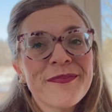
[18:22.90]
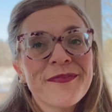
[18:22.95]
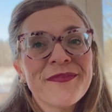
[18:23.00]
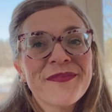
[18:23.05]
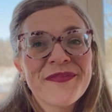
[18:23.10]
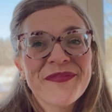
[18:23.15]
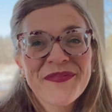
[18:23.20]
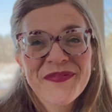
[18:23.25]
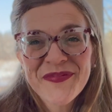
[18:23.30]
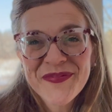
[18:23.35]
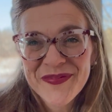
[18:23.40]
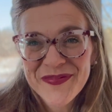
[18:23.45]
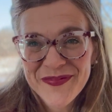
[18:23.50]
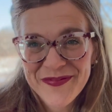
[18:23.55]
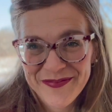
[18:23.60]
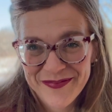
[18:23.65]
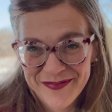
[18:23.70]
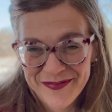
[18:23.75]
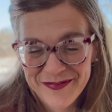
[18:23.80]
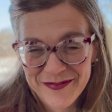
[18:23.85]
How
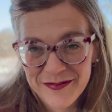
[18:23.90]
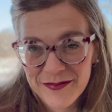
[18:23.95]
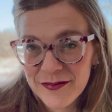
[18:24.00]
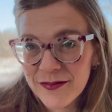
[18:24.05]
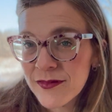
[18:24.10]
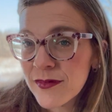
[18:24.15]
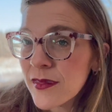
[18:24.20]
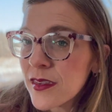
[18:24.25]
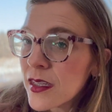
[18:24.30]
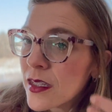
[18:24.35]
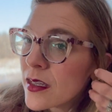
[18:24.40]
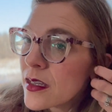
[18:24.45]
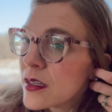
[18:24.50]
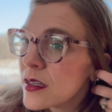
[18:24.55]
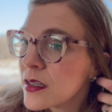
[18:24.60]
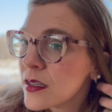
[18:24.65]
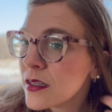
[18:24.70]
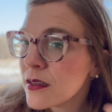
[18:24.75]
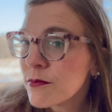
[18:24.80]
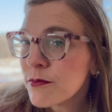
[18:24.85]
long is that going to
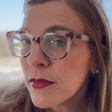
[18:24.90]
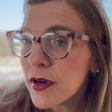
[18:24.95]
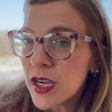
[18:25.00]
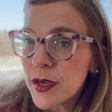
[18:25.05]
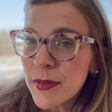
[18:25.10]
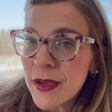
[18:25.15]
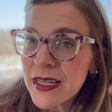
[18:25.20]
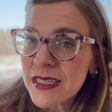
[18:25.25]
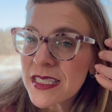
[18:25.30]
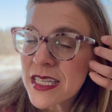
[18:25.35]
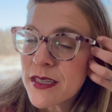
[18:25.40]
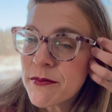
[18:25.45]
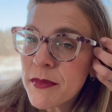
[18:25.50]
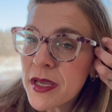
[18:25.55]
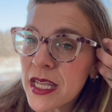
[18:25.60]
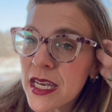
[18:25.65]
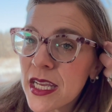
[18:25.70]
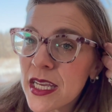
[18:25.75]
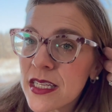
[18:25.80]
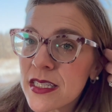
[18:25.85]
take? Probably about 10
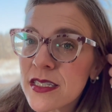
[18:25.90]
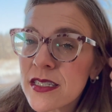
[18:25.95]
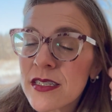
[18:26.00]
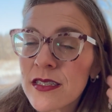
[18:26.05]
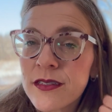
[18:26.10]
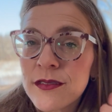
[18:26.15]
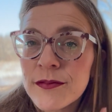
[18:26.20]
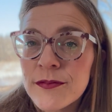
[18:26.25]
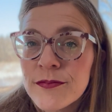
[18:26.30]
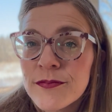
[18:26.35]
minutes.